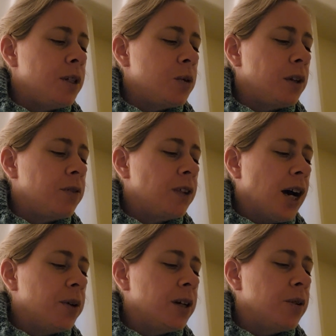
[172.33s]
between
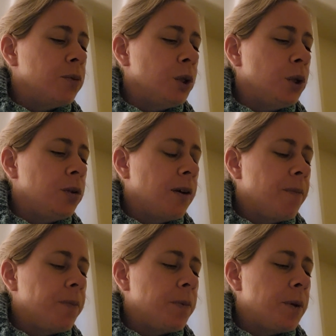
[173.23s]
flower and root,
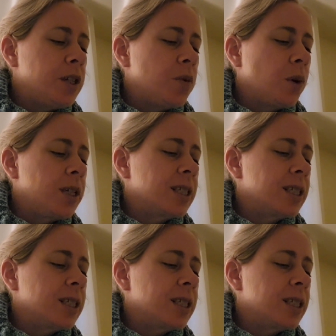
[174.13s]
between what